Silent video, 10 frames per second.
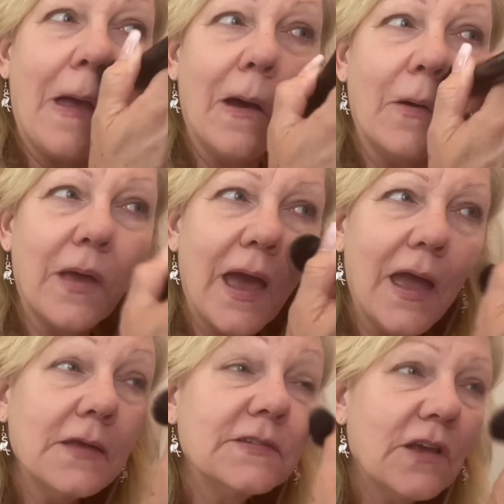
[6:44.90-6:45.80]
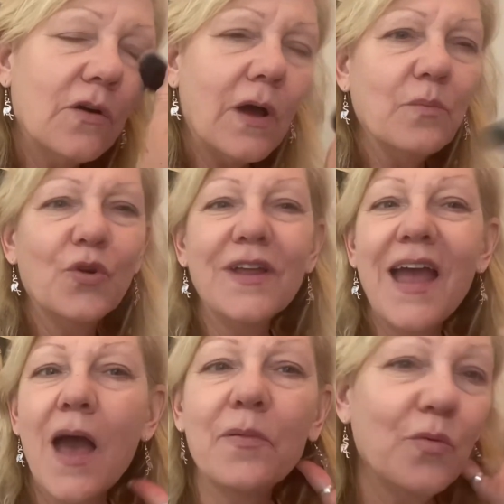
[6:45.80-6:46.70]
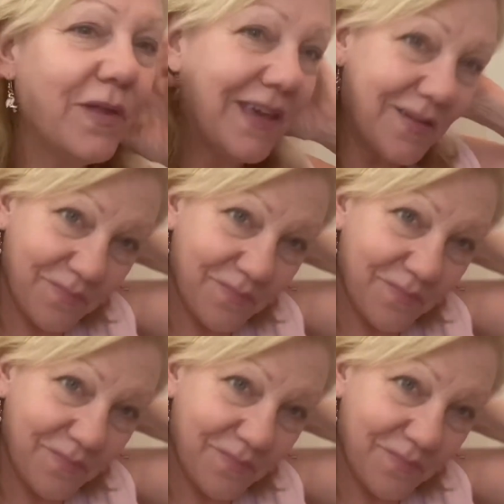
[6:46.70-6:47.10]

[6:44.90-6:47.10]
Okay, so I'm pretty happy with it.